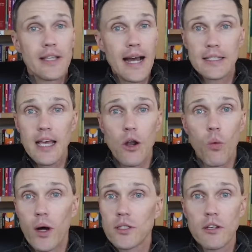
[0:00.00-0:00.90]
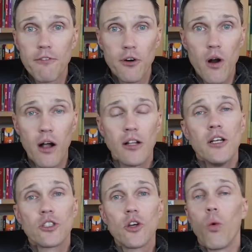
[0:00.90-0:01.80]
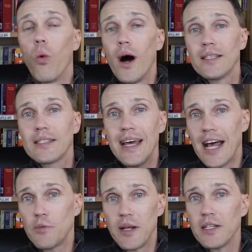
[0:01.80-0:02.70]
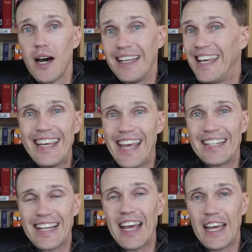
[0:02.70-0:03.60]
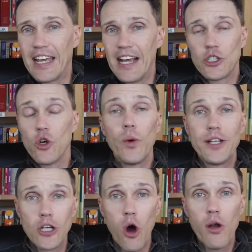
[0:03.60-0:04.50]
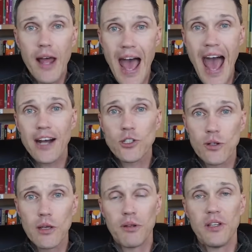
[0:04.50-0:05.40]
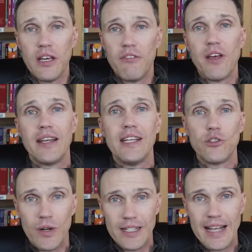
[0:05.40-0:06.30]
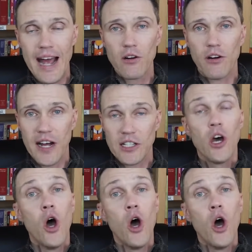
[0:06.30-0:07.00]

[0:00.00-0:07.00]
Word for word: That's it, once and for all. So once has been done, he can't die again. So we don't actually believe that he's re-sacrificed.